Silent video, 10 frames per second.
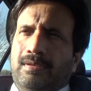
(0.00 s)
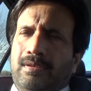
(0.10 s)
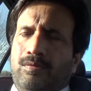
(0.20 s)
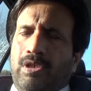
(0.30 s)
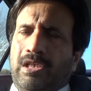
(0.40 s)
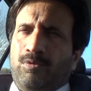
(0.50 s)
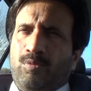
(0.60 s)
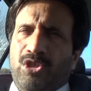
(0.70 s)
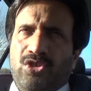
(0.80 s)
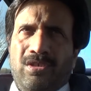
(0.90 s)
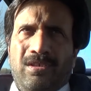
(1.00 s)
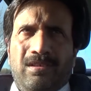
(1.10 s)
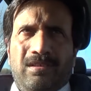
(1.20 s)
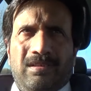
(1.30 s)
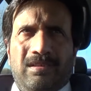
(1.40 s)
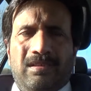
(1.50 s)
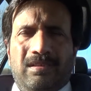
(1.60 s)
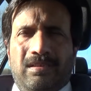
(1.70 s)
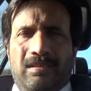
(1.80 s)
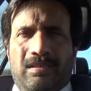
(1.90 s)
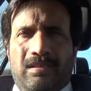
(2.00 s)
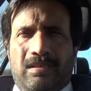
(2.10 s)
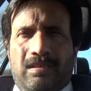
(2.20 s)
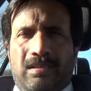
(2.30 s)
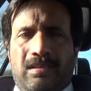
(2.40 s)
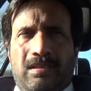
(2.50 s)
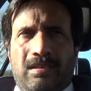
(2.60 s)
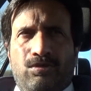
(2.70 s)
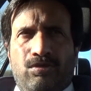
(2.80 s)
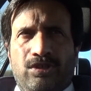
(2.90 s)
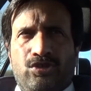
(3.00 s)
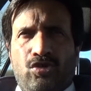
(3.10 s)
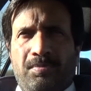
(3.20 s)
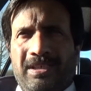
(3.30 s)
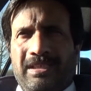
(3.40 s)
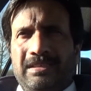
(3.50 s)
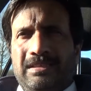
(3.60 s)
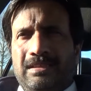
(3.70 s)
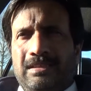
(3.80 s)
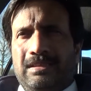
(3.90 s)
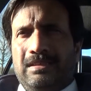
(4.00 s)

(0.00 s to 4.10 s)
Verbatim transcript: uh, welcome to my channel uh, today's topic is uh,